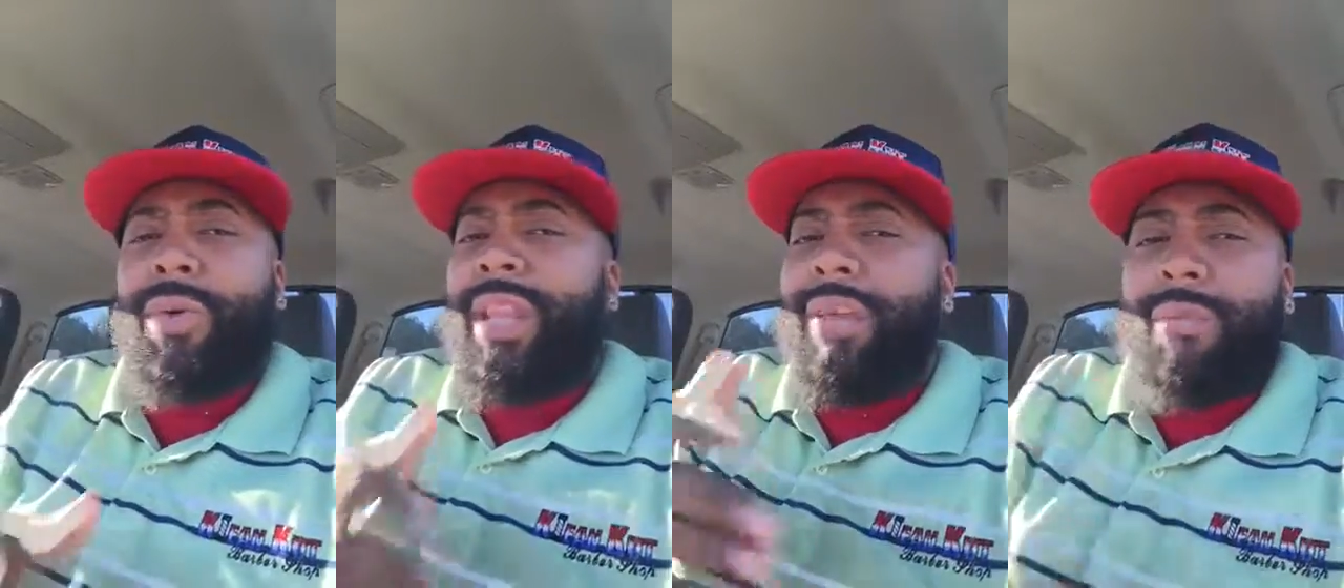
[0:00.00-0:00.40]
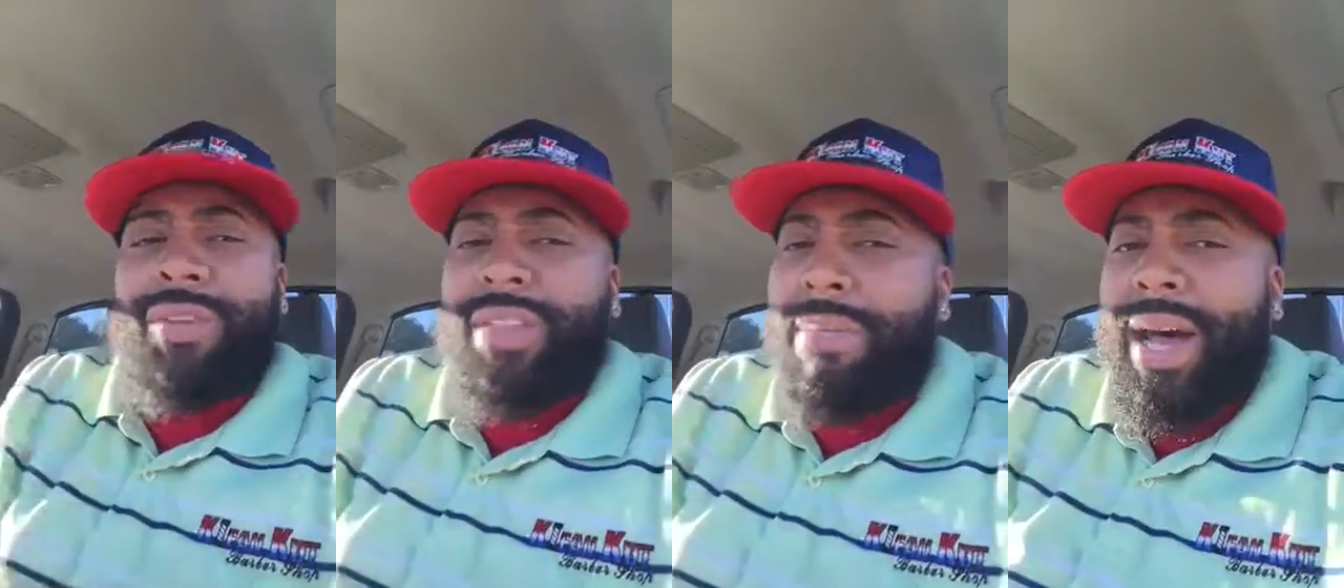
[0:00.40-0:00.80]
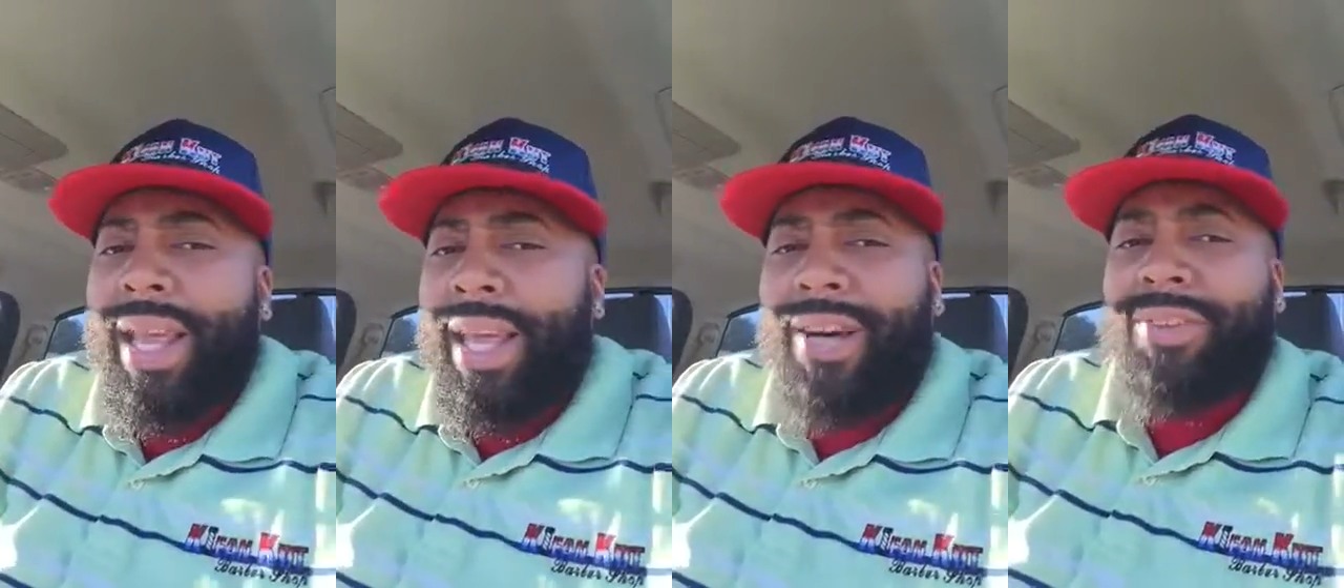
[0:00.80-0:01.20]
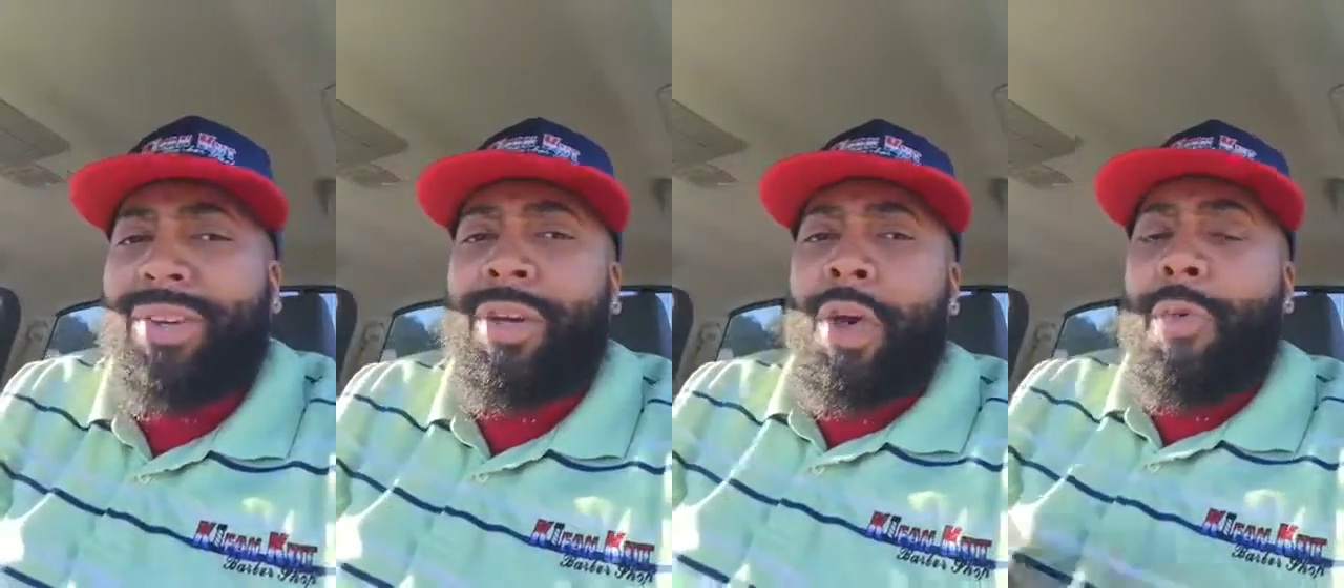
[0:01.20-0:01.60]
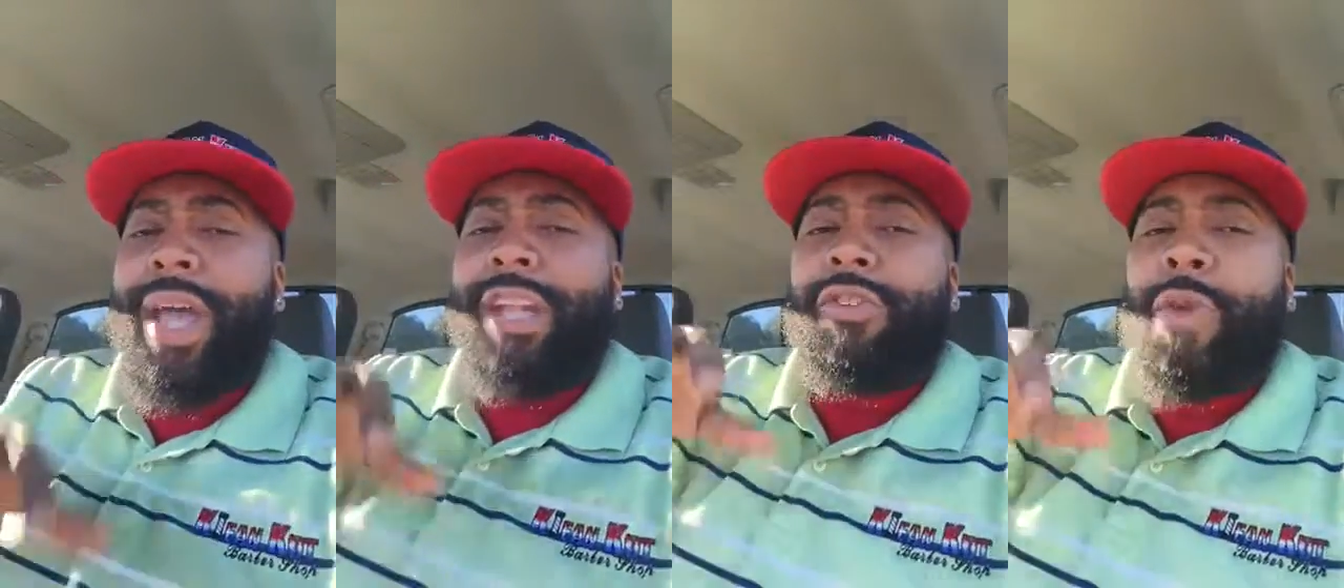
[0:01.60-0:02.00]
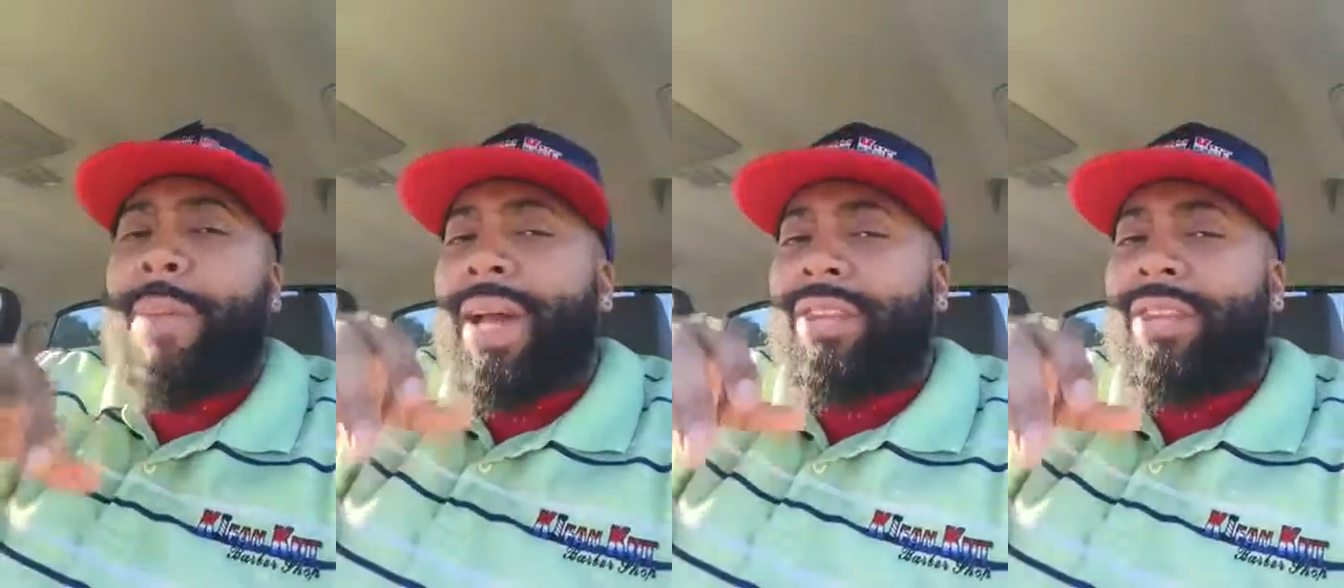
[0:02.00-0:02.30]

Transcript: or we living with somebody else, or we had to drop